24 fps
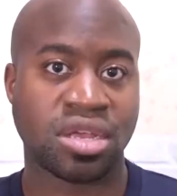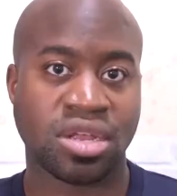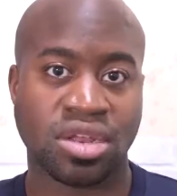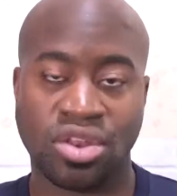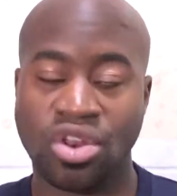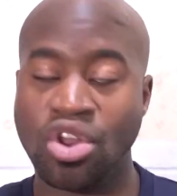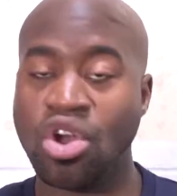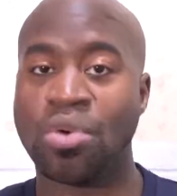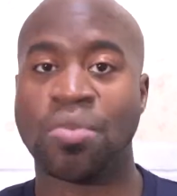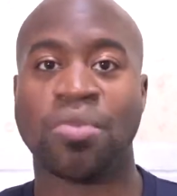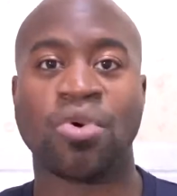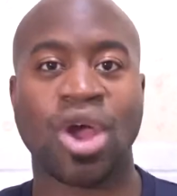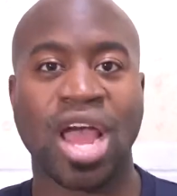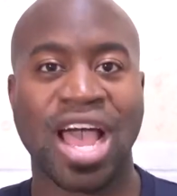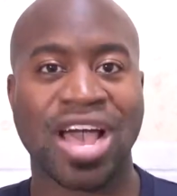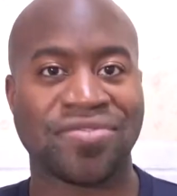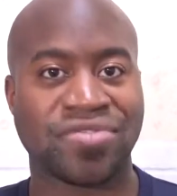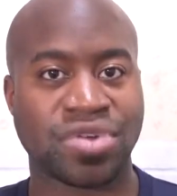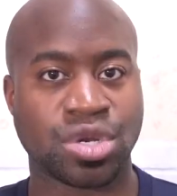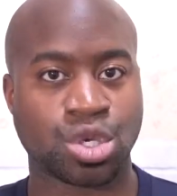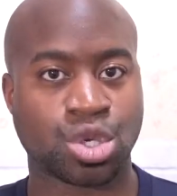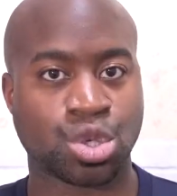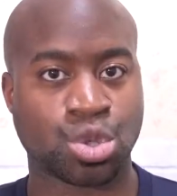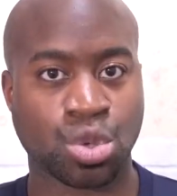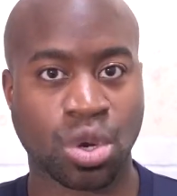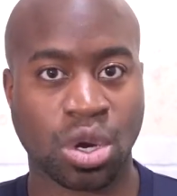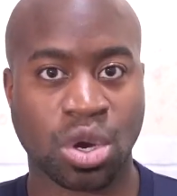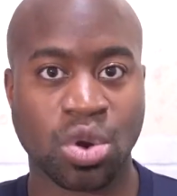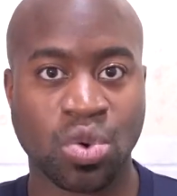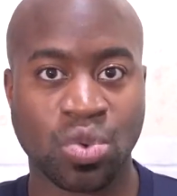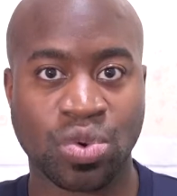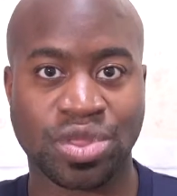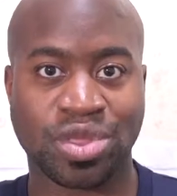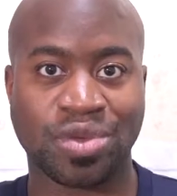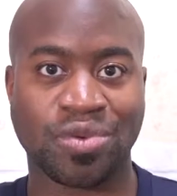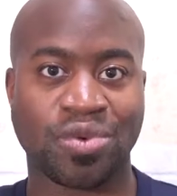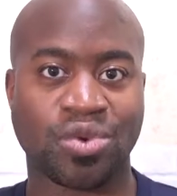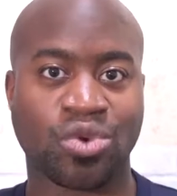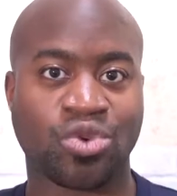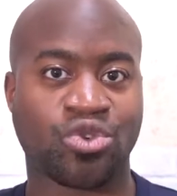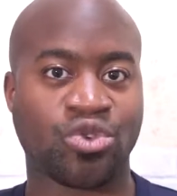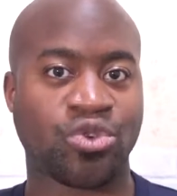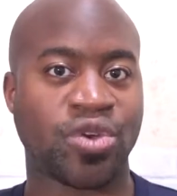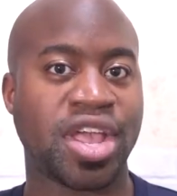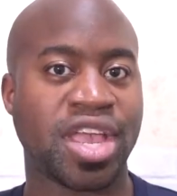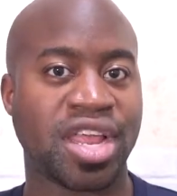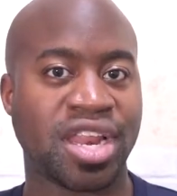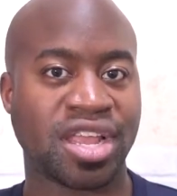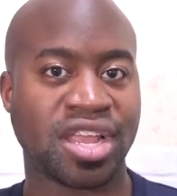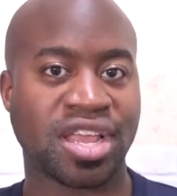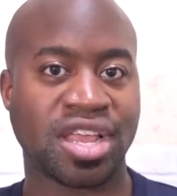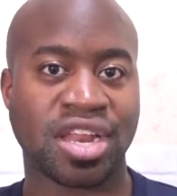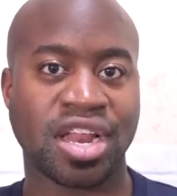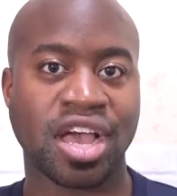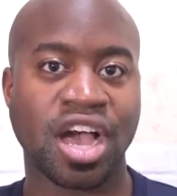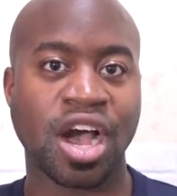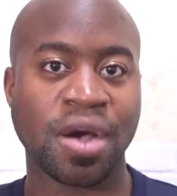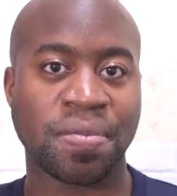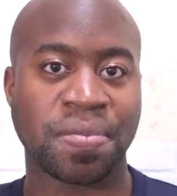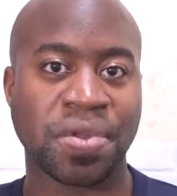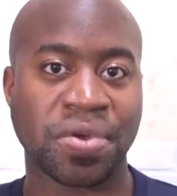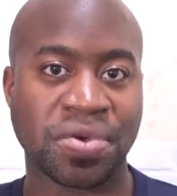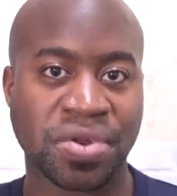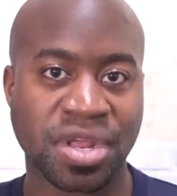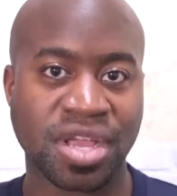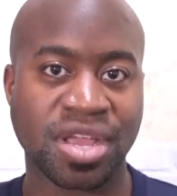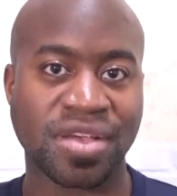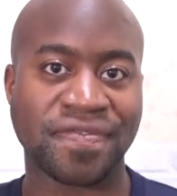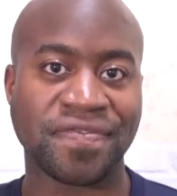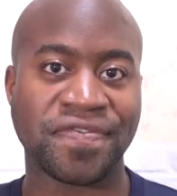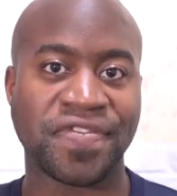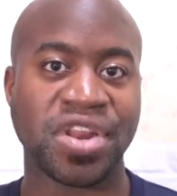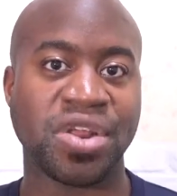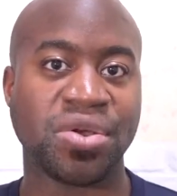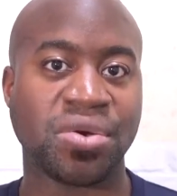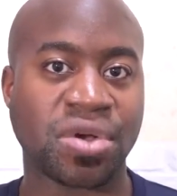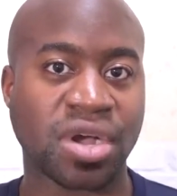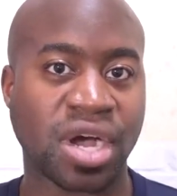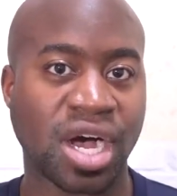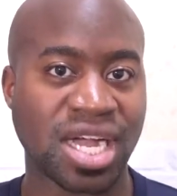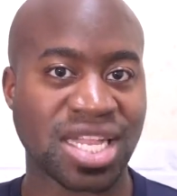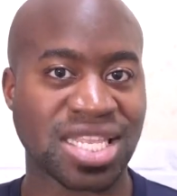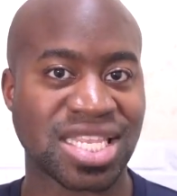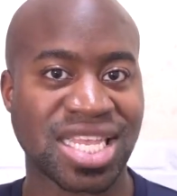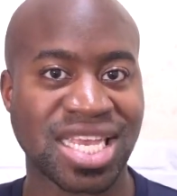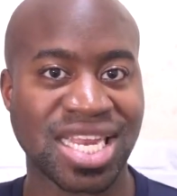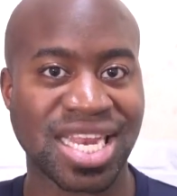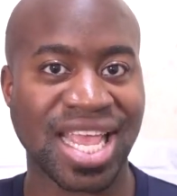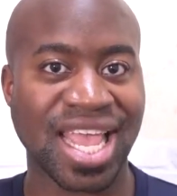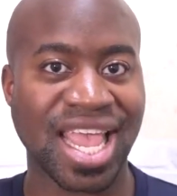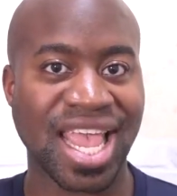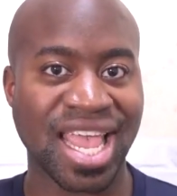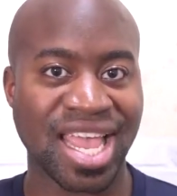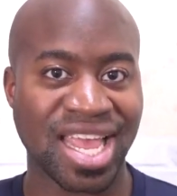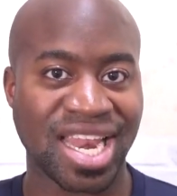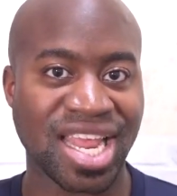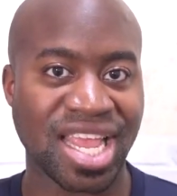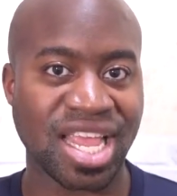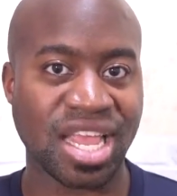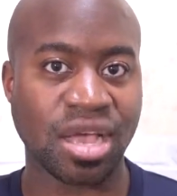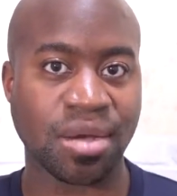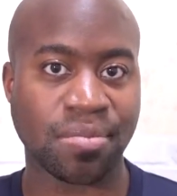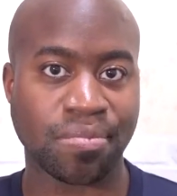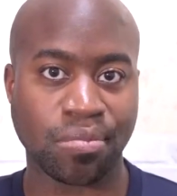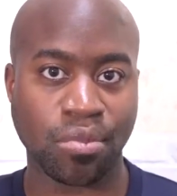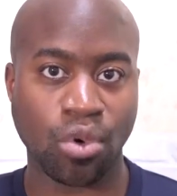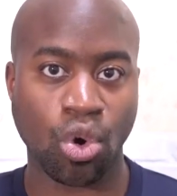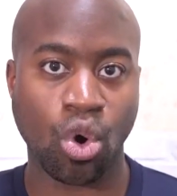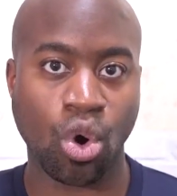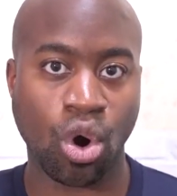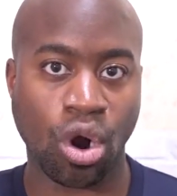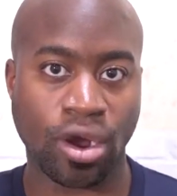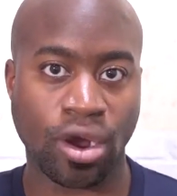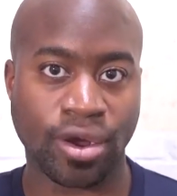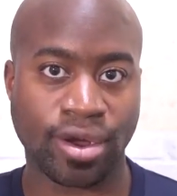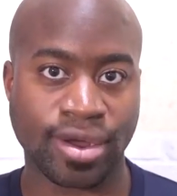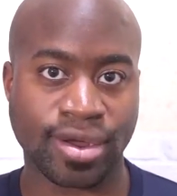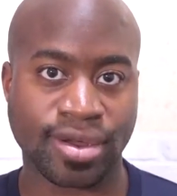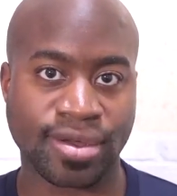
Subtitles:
No more having to struggle with creating and uploading video content anymore.